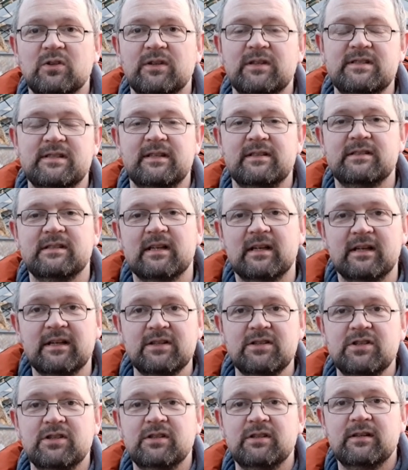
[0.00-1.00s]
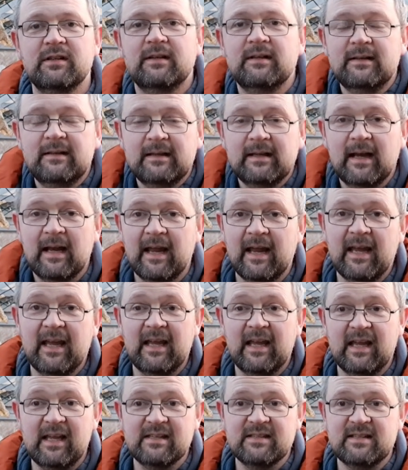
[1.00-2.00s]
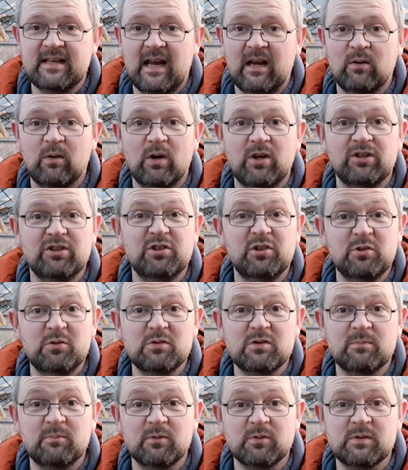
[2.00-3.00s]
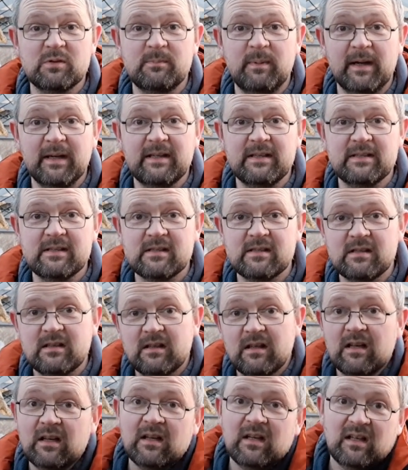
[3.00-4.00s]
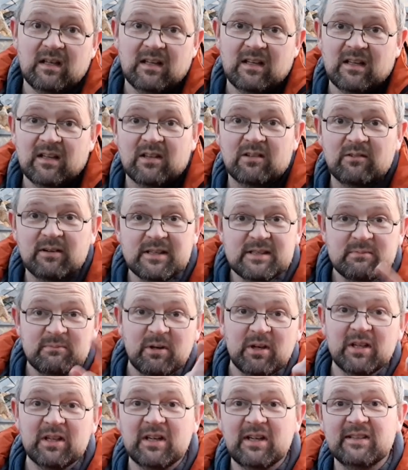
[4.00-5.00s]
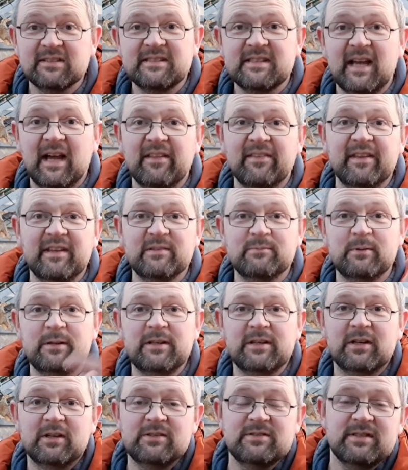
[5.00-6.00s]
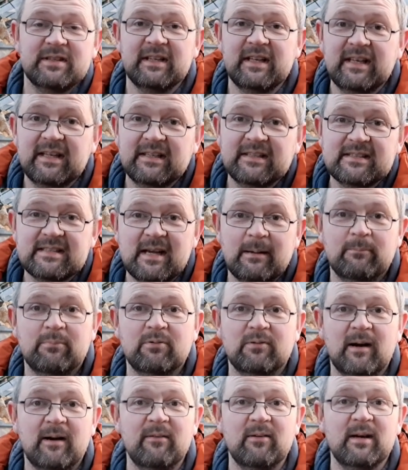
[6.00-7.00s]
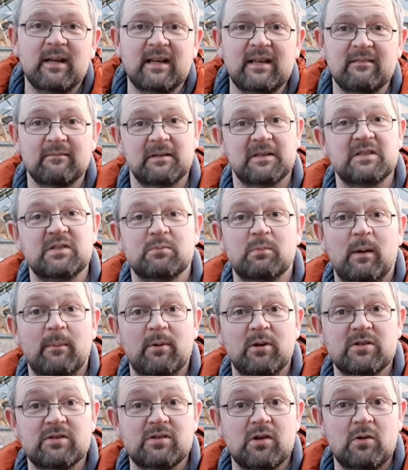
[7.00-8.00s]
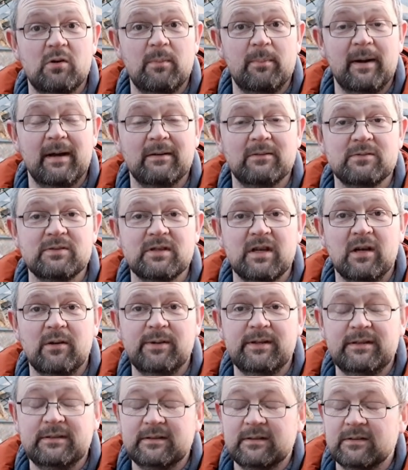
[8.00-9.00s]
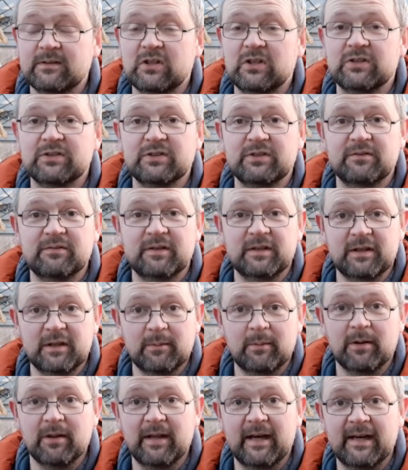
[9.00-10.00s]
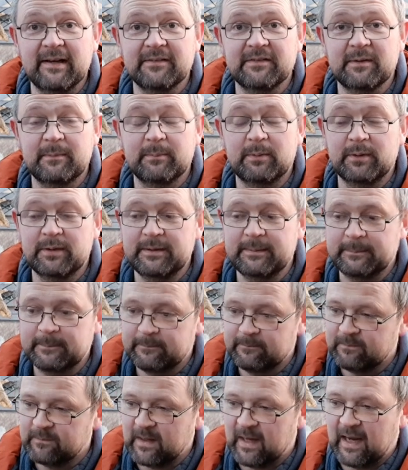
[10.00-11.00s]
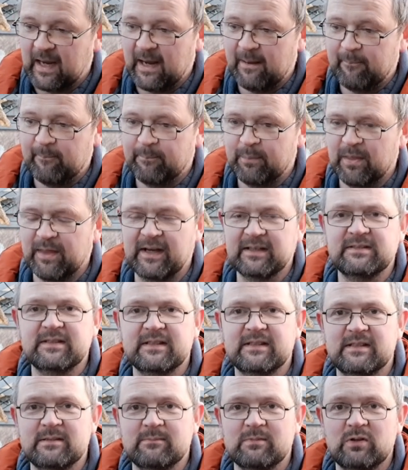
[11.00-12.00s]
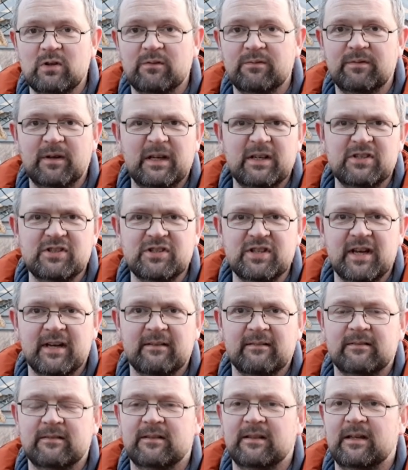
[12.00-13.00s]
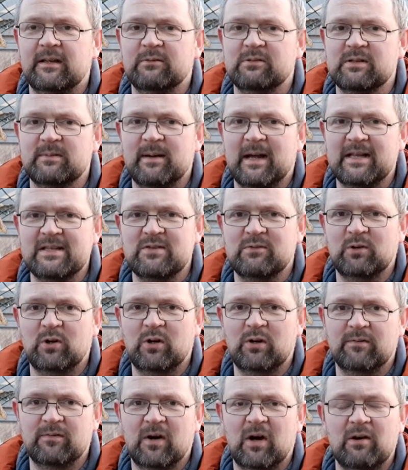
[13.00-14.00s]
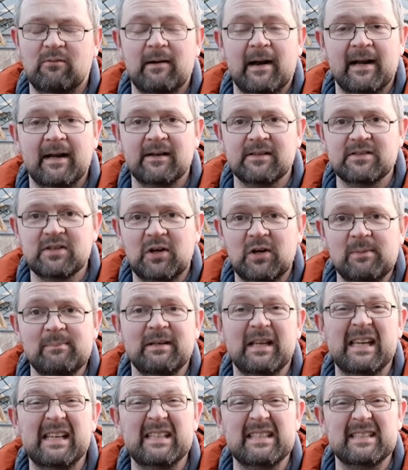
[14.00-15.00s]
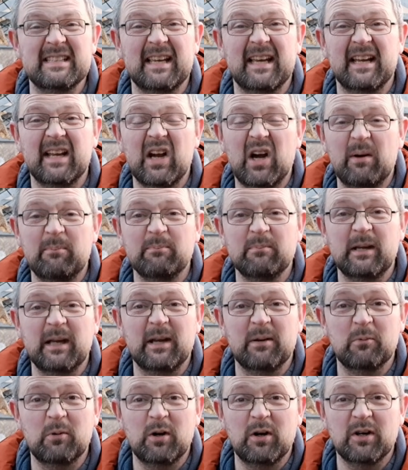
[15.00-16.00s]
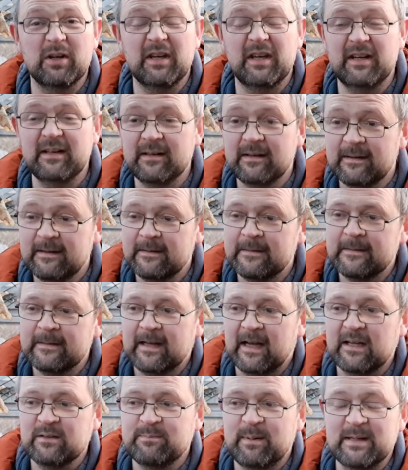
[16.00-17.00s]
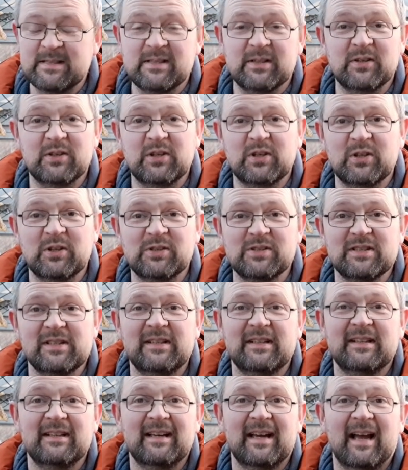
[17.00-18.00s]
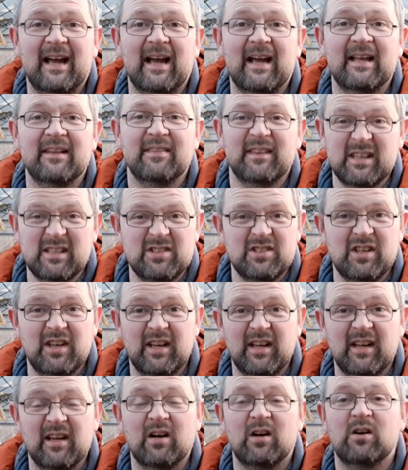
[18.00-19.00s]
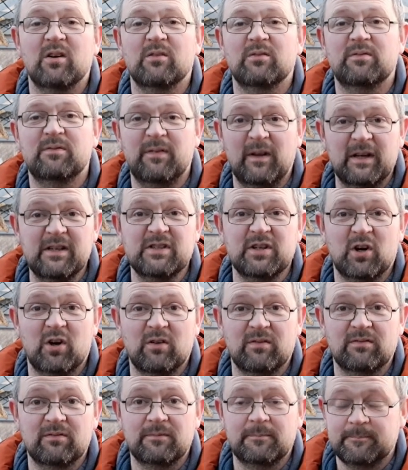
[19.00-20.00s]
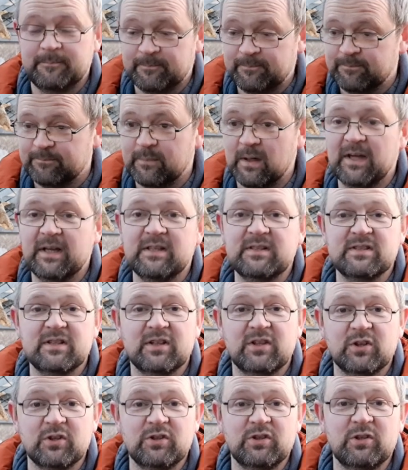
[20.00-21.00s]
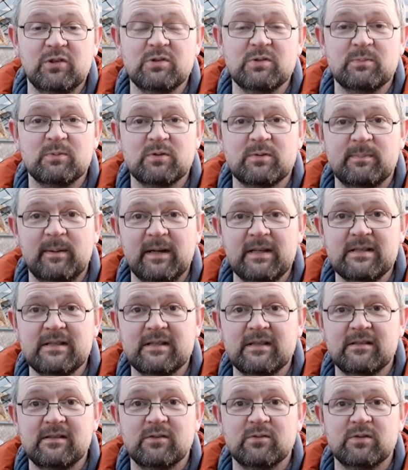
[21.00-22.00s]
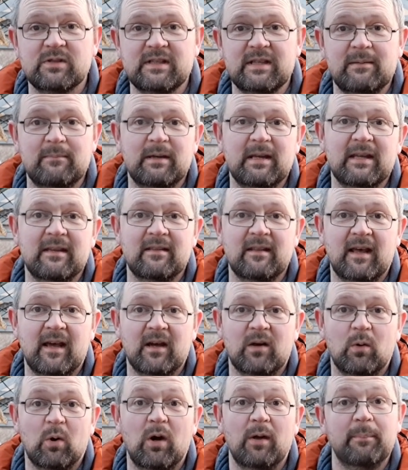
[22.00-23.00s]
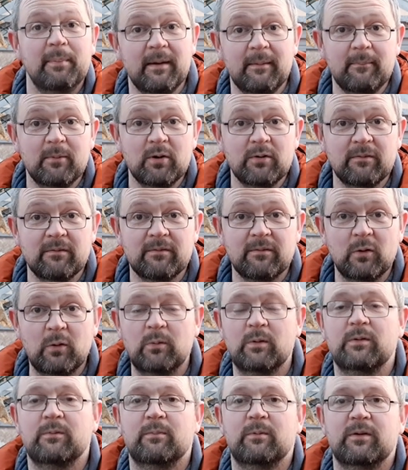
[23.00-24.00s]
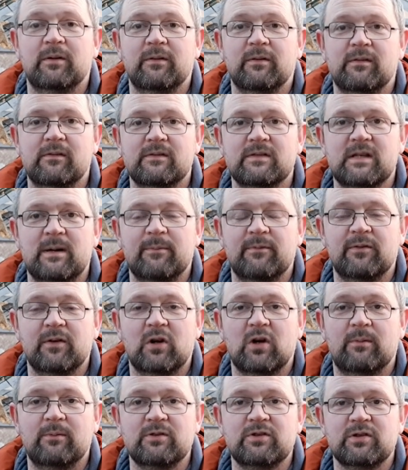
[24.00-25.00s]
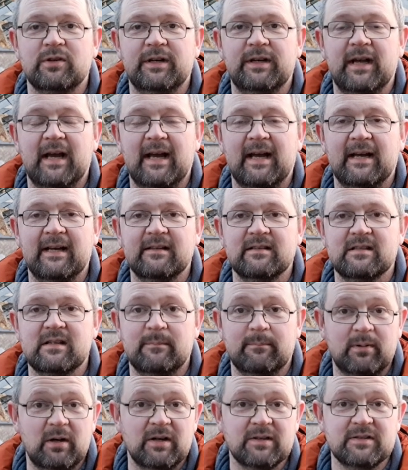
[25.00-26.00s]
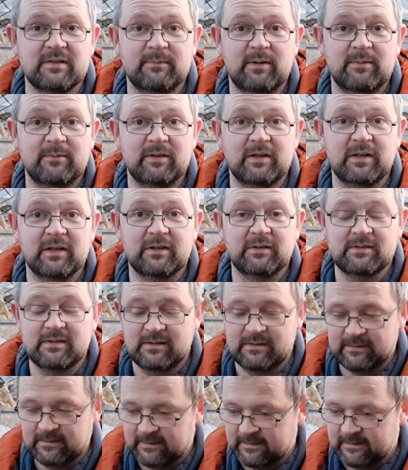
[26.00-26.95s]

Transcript: its insulation. It is now a usable space. The reason why you can't see out these windows is temporarily. This is where my solar panels are going. I've got to do a video on that at some point. But that system's not finished yet. It was a matter of I ran out of time, needed to get it up, get it working as best that I could. And this year I'll finish it off. But it's a good usable space and you'll see me in there quite a bit moving forward with some of the commentary and some parts of my videos.